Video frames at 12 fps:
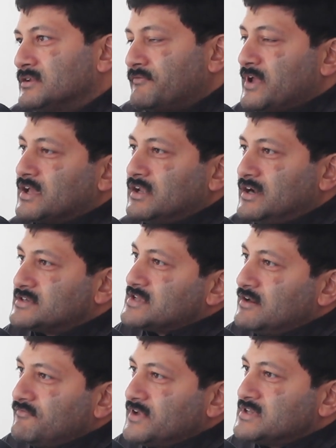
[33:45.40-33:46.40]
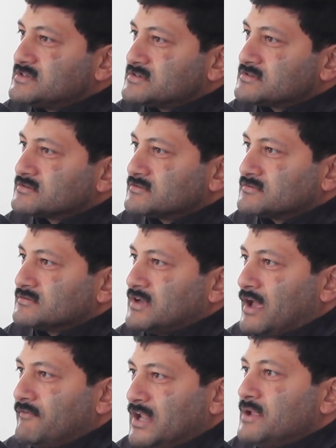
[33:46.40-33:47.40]
the vehicle itself is
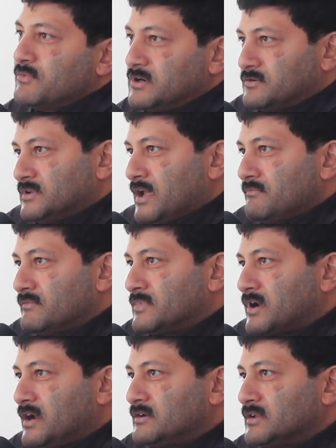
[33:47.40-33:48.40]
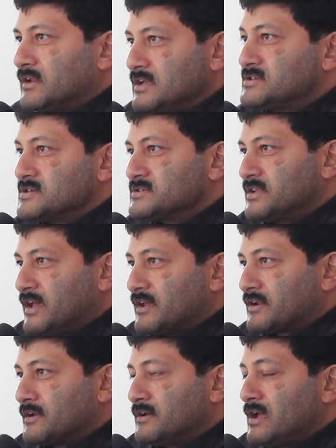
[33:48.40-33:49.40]
available to them, right? The reach is
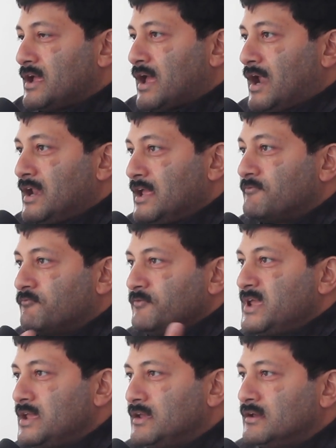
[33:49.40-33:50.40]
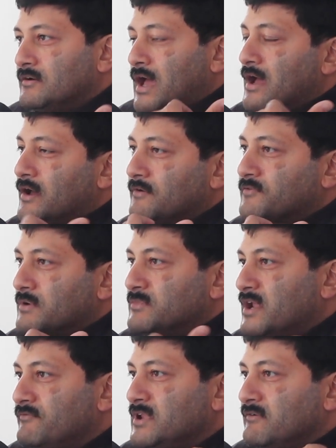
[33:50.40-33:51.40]
there. And if we,
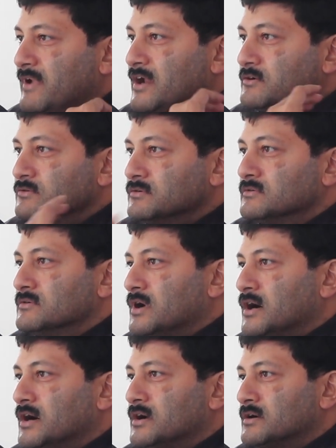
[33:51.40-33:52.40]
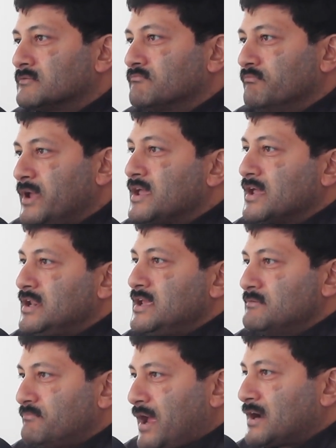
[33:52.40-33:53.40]
from Reverie, were to make
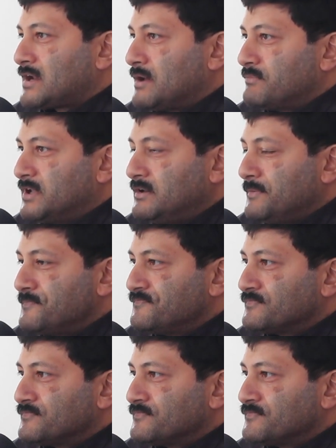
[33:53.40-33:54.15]
any impact happen,